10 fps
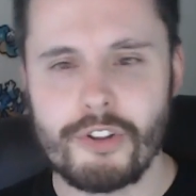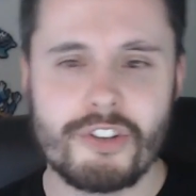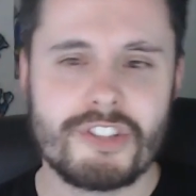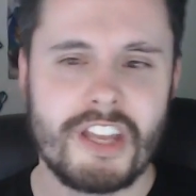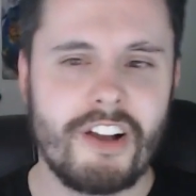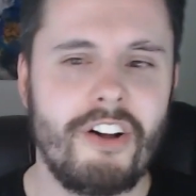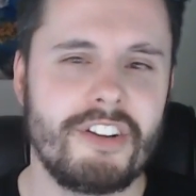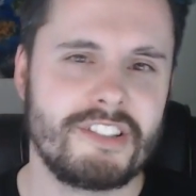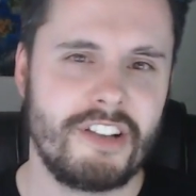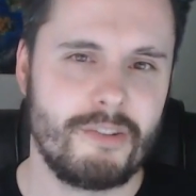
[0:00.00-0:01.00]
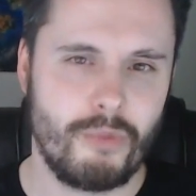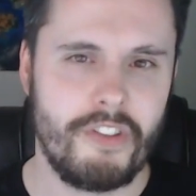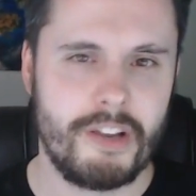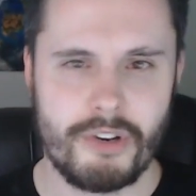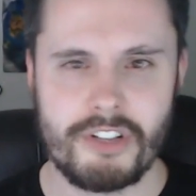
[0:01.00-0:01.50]
because they can't decide what
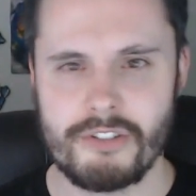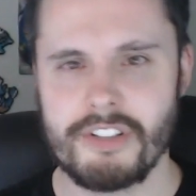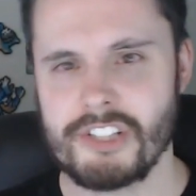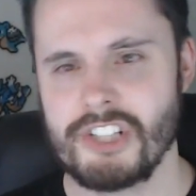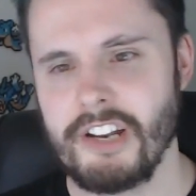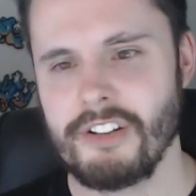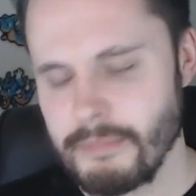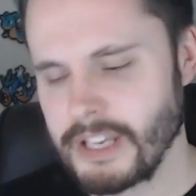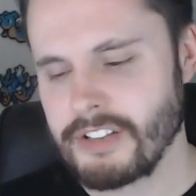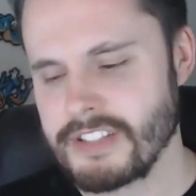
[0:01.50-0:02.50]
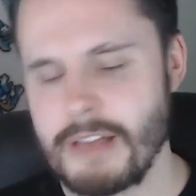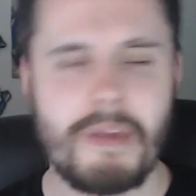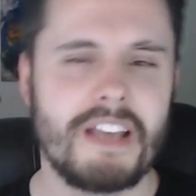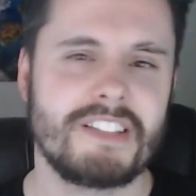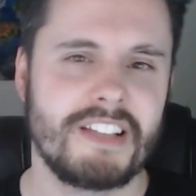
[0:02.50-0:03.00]
they want to do on their channel because they're
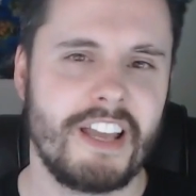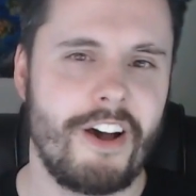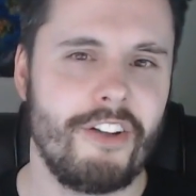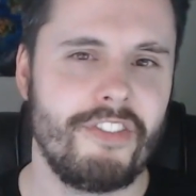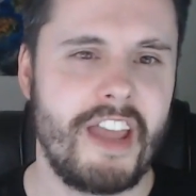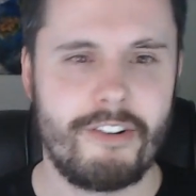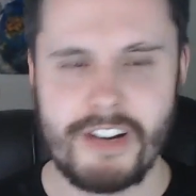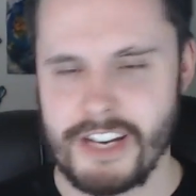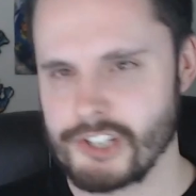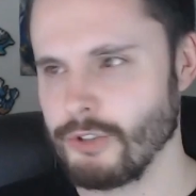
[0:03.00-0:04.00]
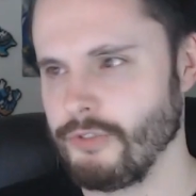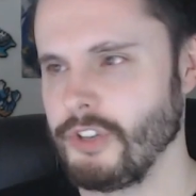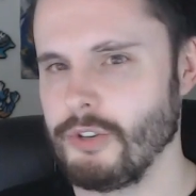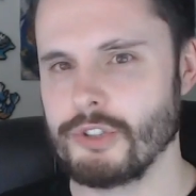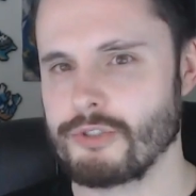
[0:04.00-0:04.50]
basing it on their initial
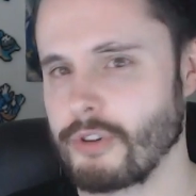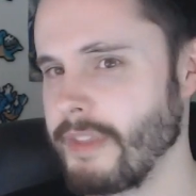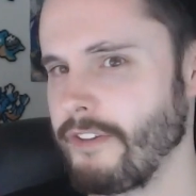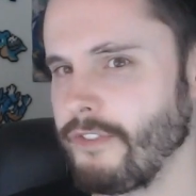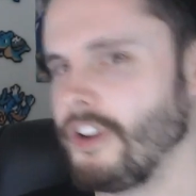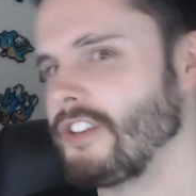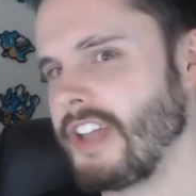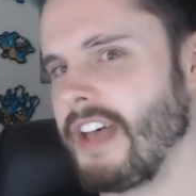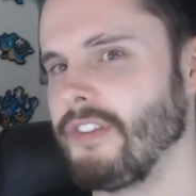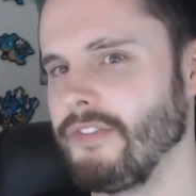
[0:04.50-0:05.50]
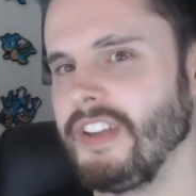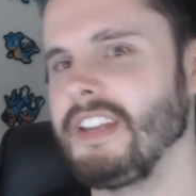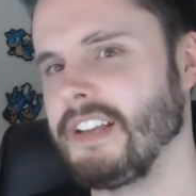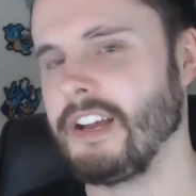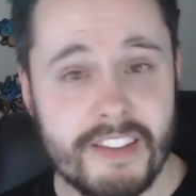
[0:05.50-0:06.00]
views from their first ever video.